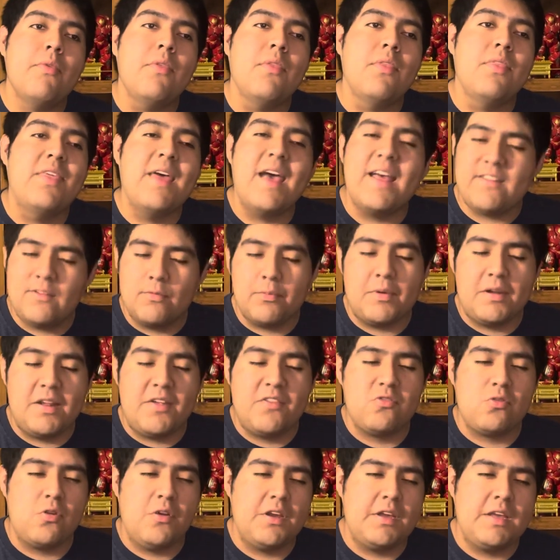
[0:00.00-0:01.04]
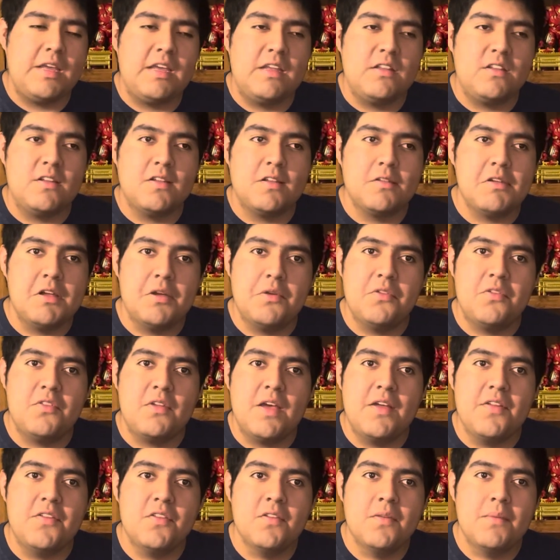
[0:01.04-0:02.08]
that's when I started getting into the clone
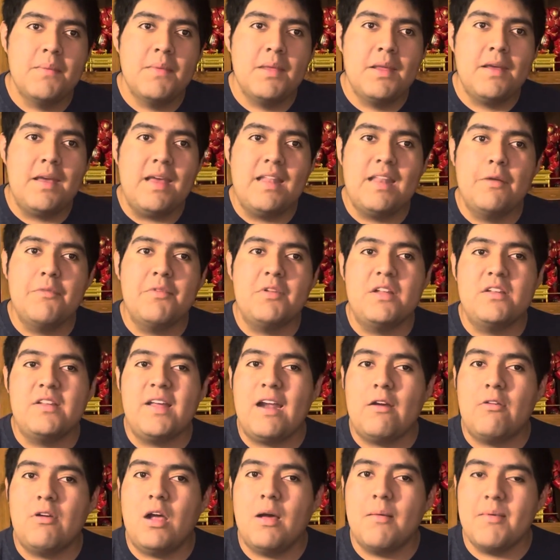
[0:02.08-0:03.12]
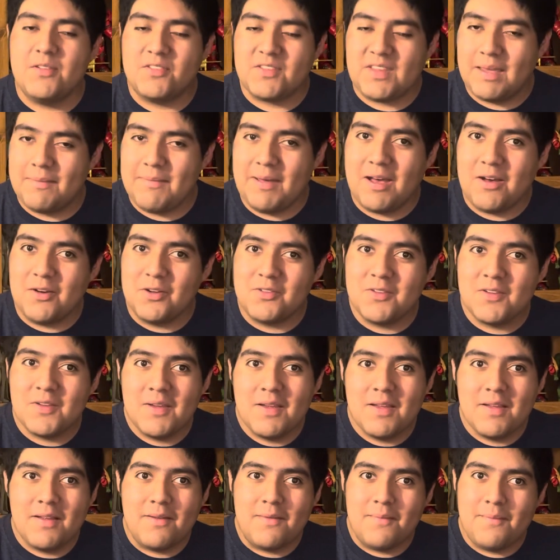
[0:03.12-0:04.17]
sets. And then when the dioramas came out,
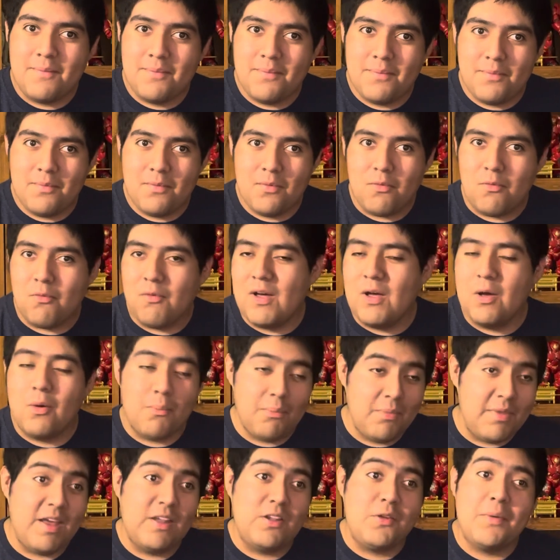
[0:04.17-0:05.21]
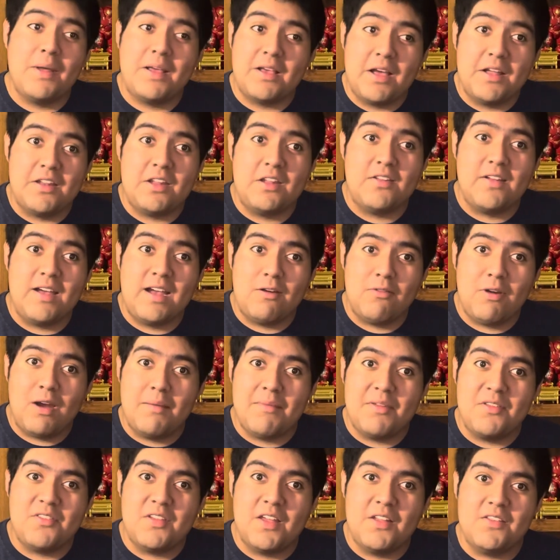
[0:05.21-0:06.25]
well, that's when I got the
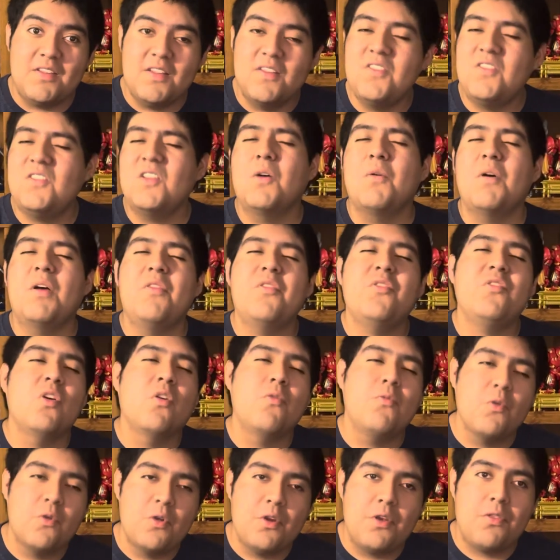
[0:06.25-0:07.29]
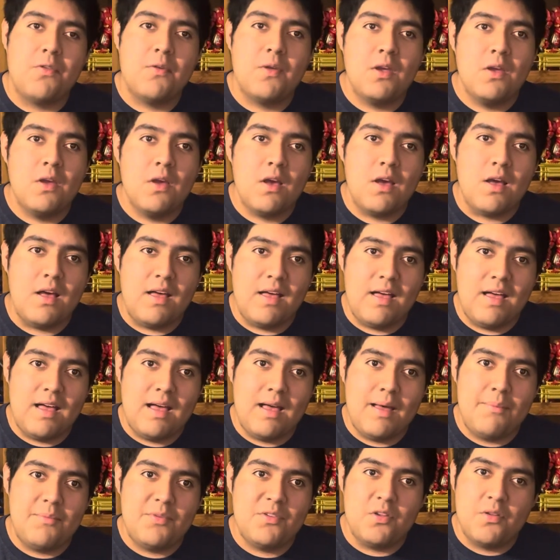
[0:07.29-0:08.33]
diorama sets, and so on and so forth.
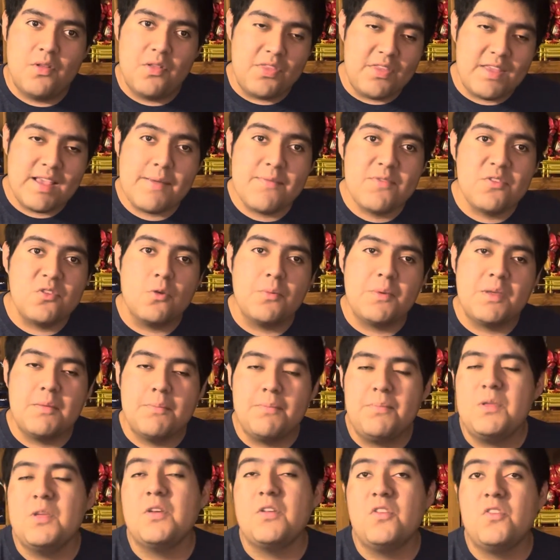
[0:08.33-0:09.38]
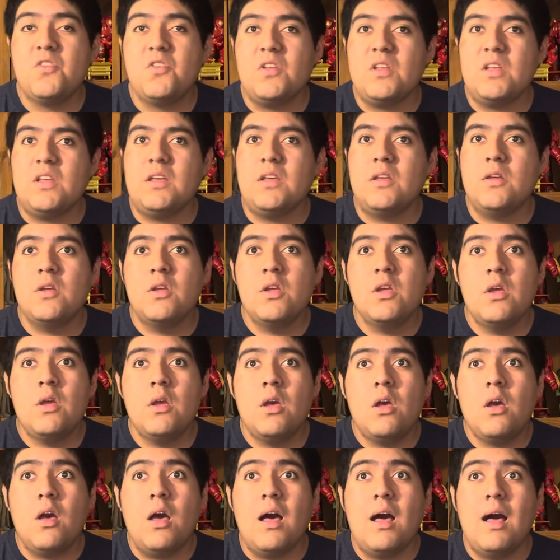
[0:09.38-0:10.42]
So the themes you can see
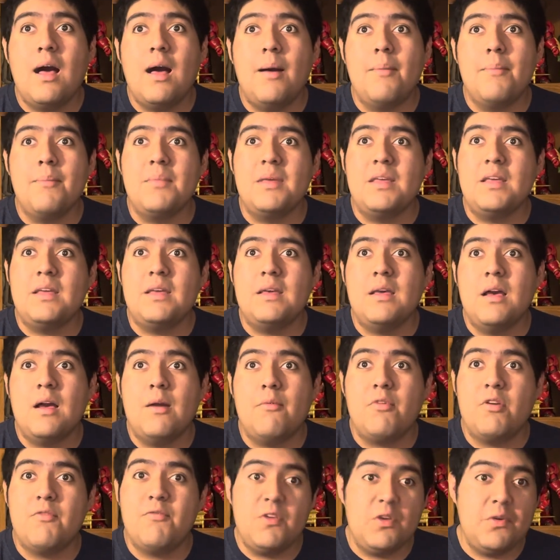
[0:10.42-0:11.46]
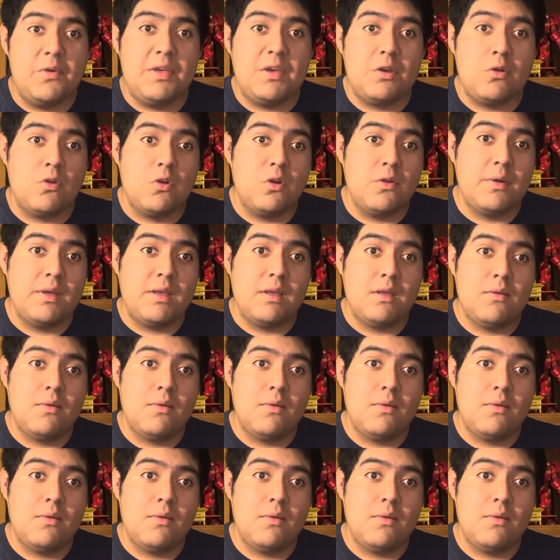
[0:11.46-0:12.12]
me reviewing or